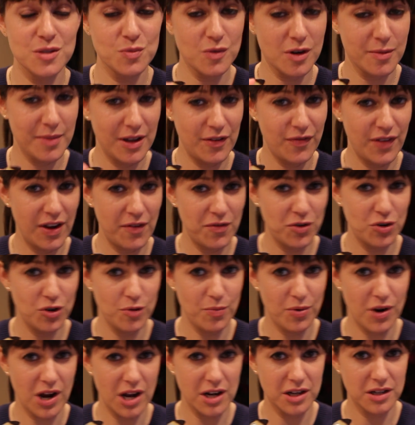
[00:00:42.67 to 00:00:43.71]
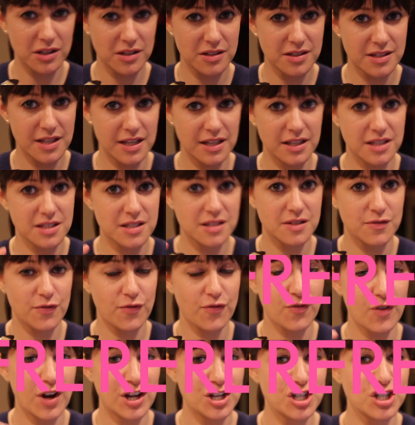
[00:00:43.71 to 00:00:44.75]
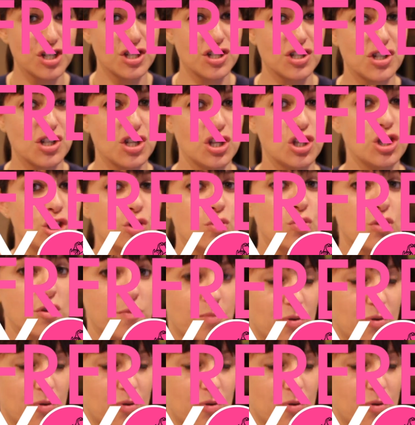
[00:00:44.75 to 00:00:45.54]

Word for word: is one of my favorite new products. It's Fresh's Youth